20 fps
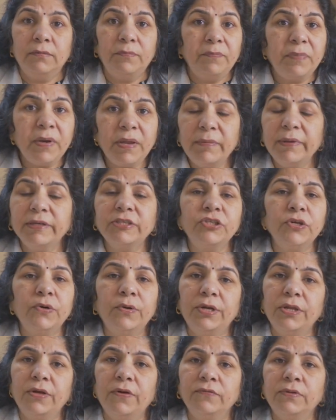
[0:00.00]

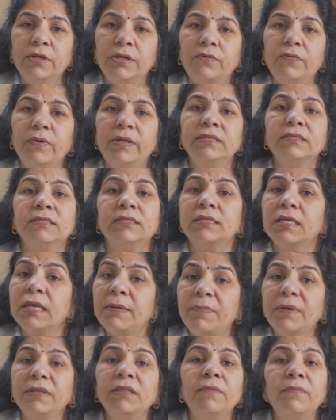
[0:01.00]
prematurity of the twins,
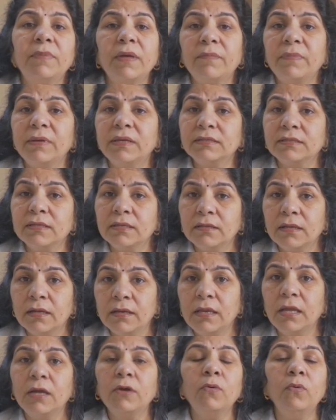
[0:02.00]
keeping the babies in the
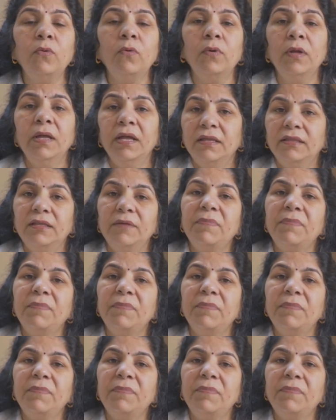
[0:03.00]
NICU,